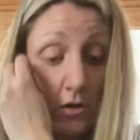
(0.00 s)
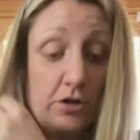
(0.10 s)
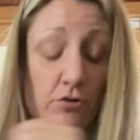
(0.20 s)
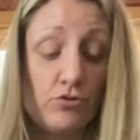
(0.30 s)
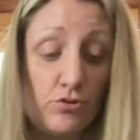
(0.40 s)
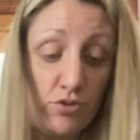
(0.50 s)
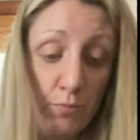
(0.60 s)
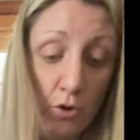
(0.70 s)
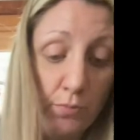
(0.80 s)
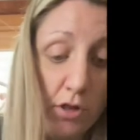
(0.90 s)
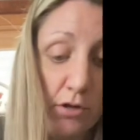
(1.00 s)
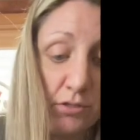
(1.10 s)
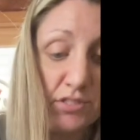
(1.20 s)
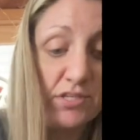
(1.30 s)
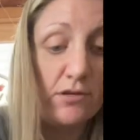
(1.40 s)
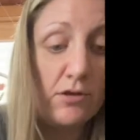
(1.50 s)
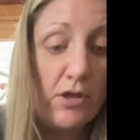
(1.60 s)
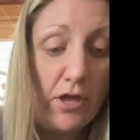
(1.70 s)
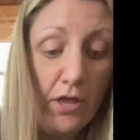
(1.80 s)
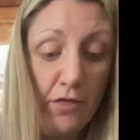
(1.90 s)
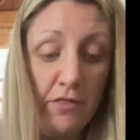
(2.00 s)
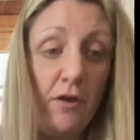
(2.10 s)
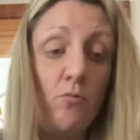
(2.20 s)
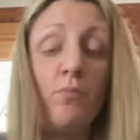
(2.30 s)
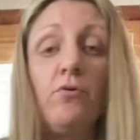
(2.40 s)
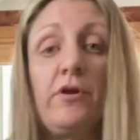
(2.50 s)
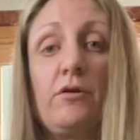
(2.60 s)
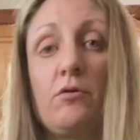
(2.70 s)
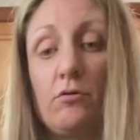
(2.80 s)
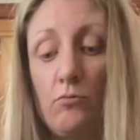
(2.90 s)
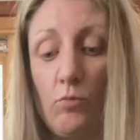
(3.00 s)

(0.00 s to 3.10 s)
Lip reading: you know, 2 small plugs that were put in